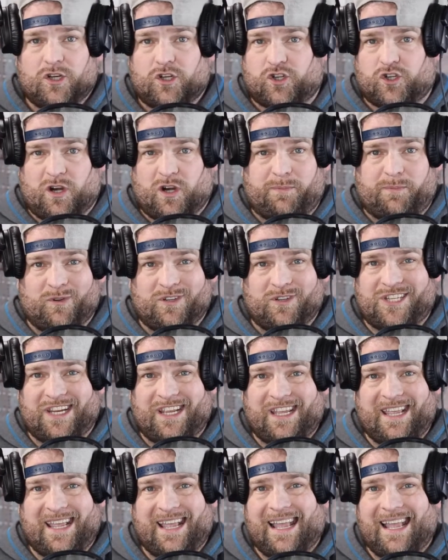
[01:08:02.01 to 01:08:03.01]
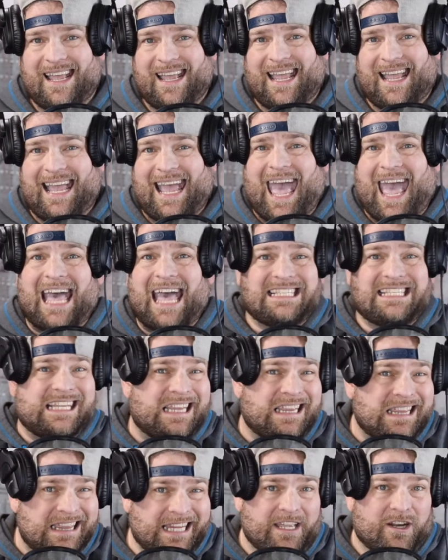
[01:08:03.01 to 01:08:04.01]
Triple G has
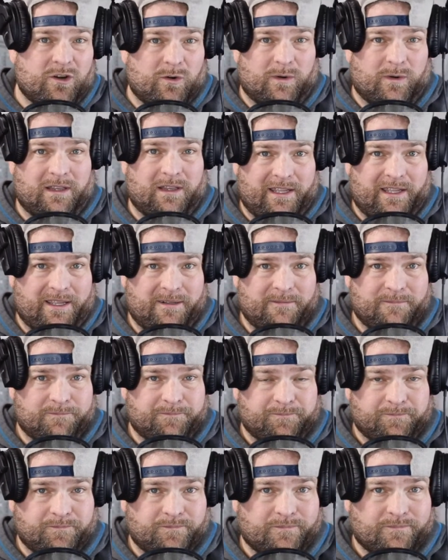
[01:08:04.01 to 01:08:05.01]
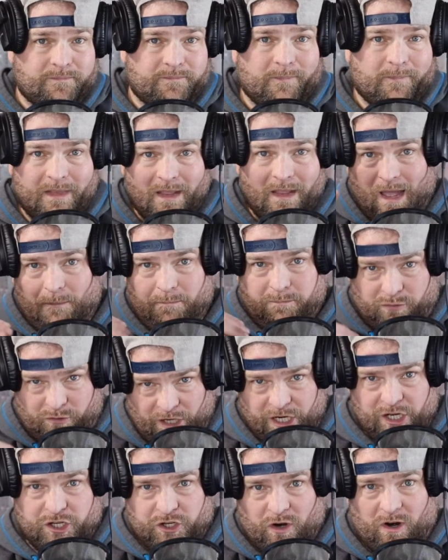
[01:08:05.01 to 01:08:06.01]
literally, I'm
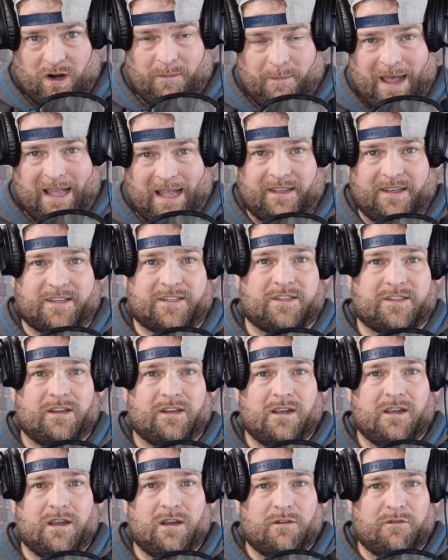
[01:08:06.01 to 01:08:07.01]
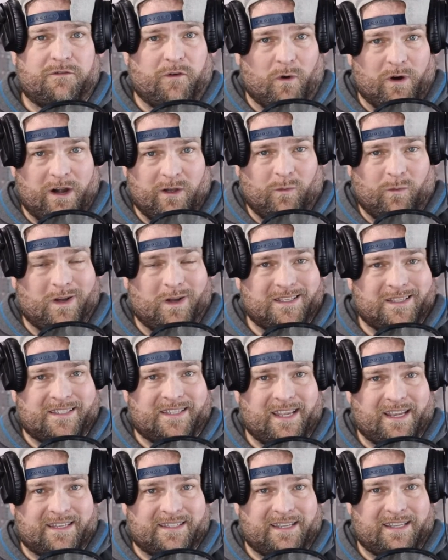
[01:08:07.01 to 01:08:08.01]
pretty sure about this, fought at
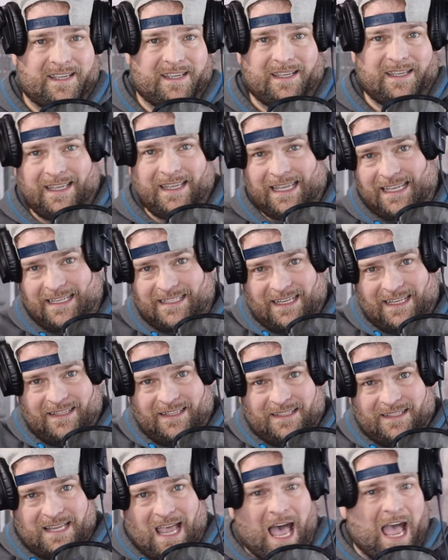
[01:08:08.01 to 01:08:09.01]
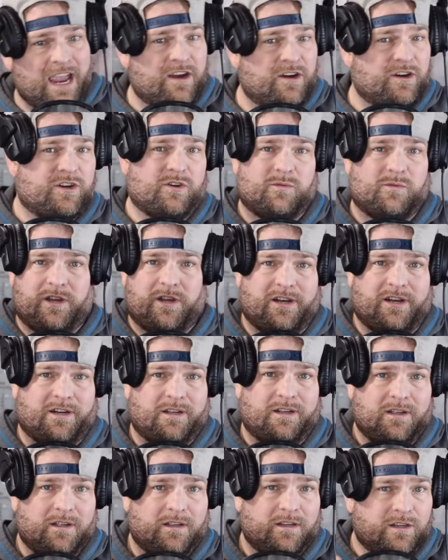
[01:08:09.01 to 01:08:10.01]
160 his entire career,
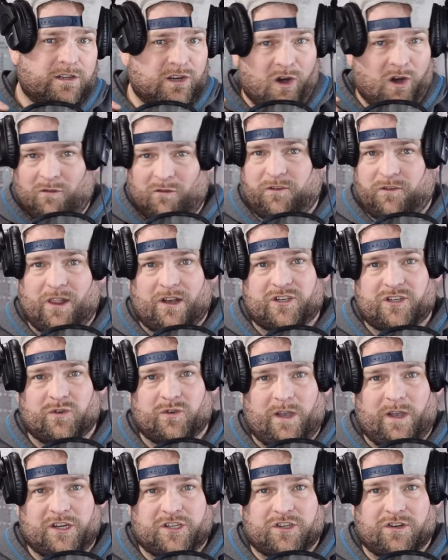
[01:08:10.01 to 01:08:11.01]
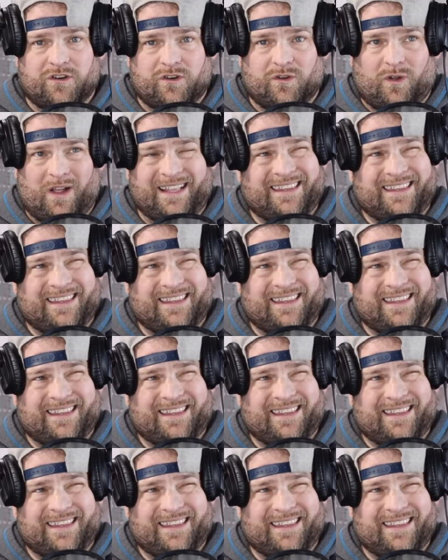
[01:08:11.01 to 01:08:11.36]
no fluctuation at all.